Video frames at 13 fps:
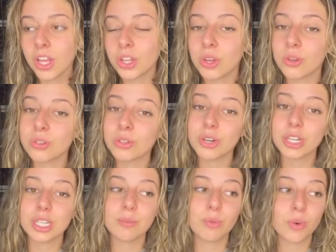Those are our
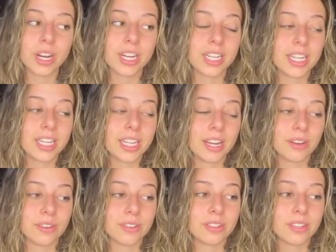supporting
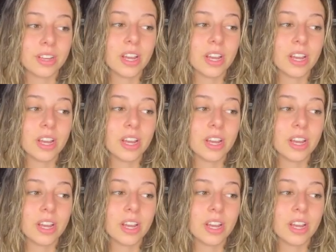details.